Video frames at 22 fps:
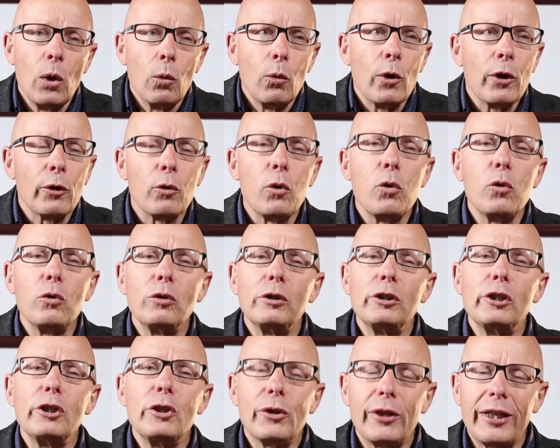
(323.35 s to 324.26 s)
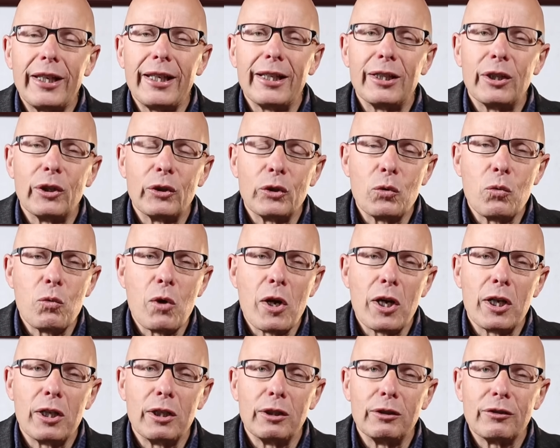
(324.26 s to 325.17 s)
We're all looking at the
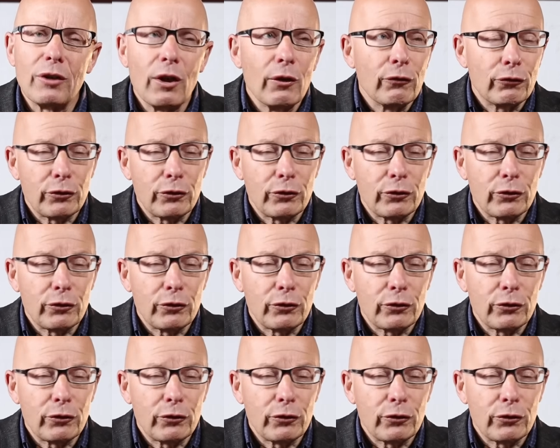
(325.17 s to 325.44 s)
world